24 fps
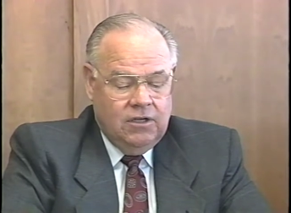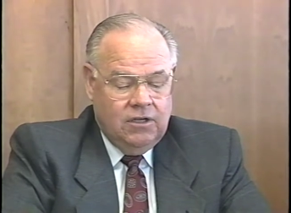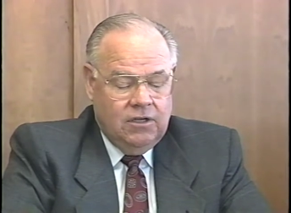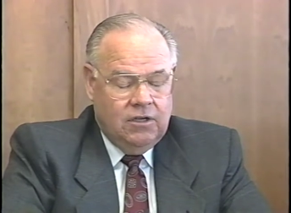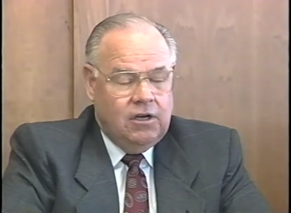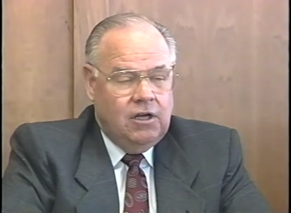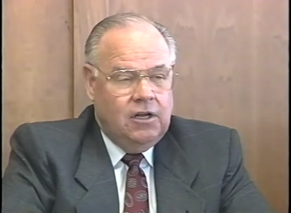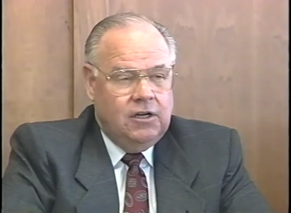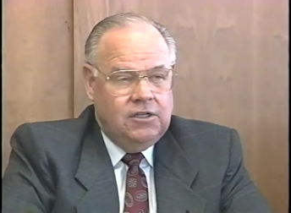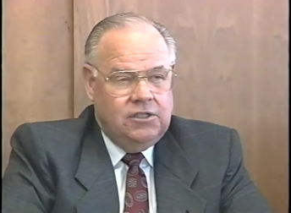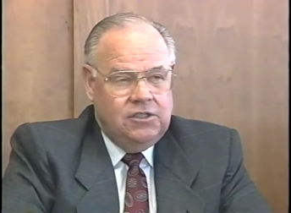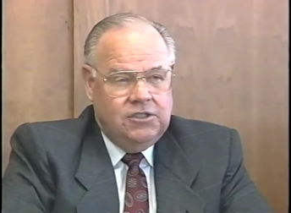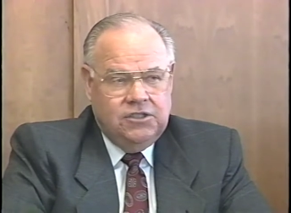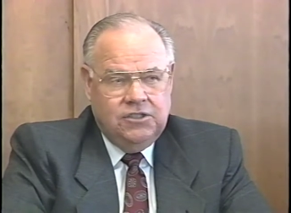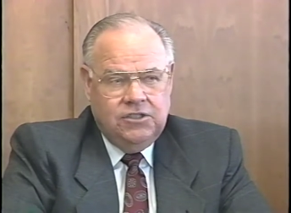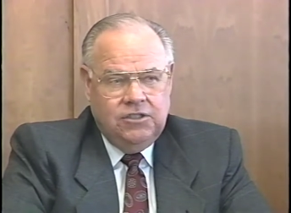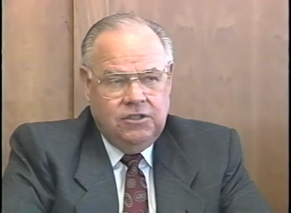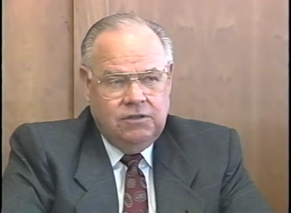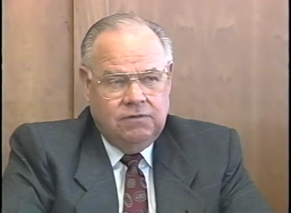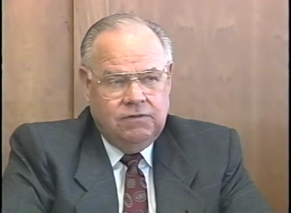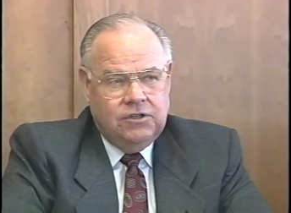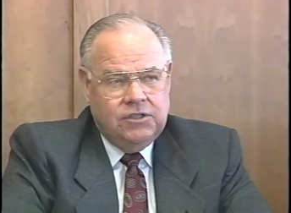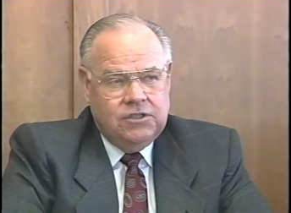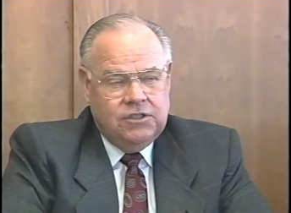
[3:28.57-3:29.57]
colleges and
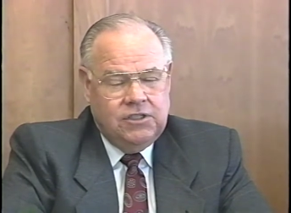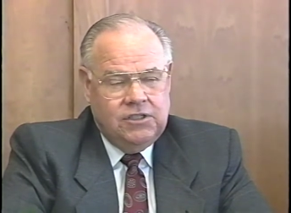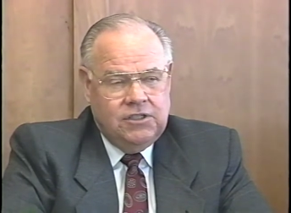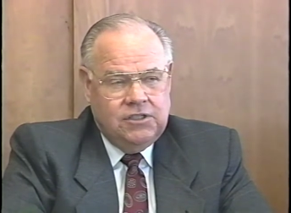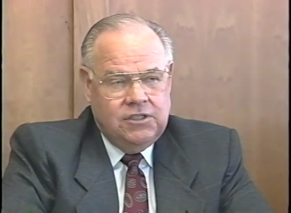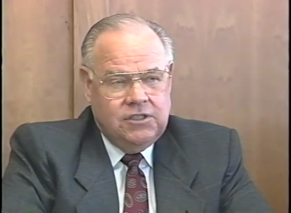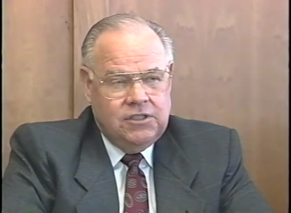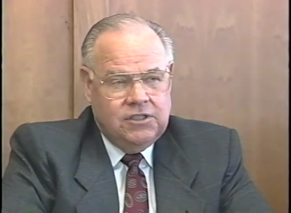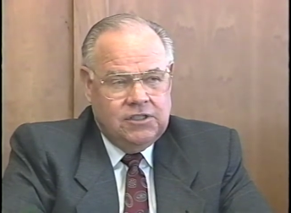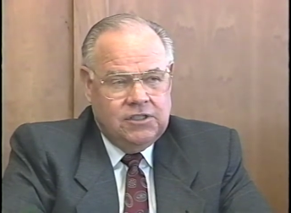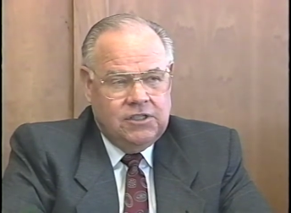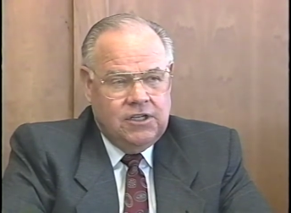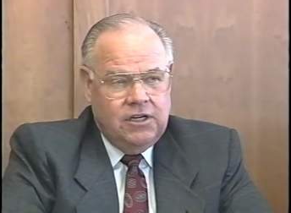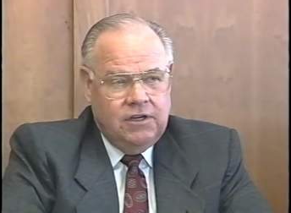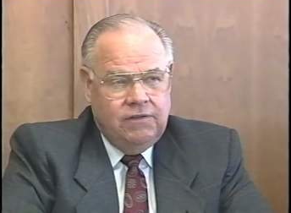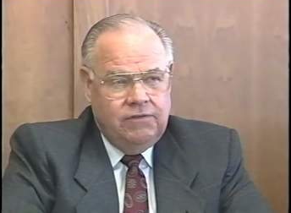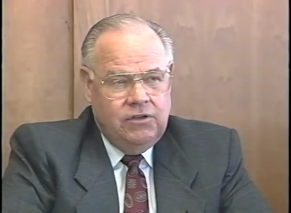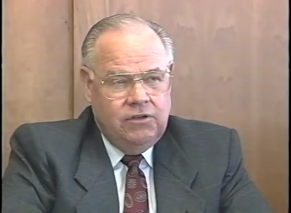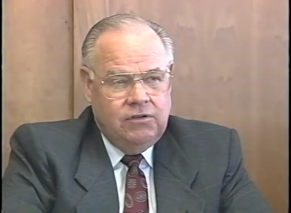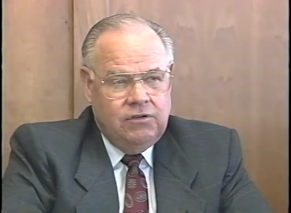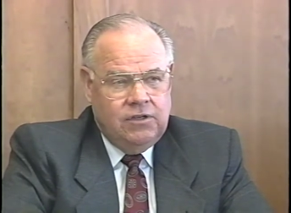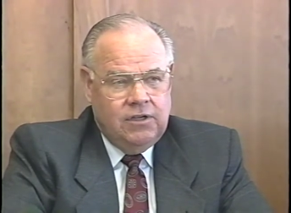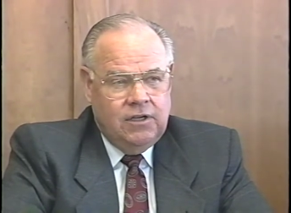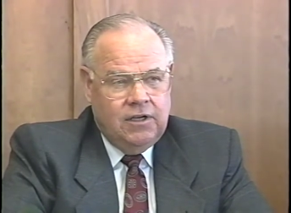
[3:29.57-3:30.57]
universities in the state of
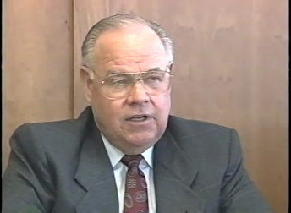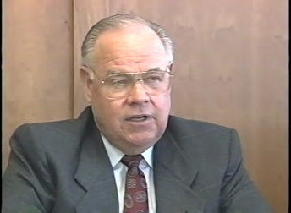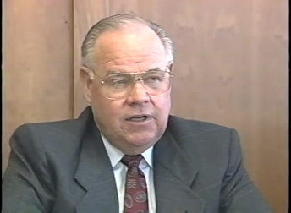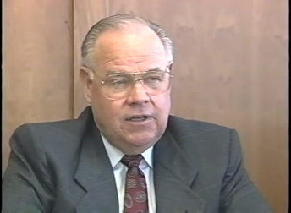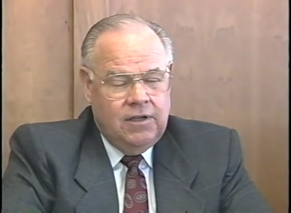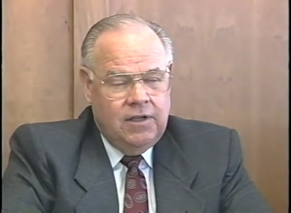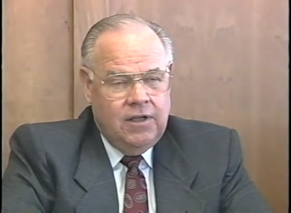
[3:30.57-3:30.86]
Utah.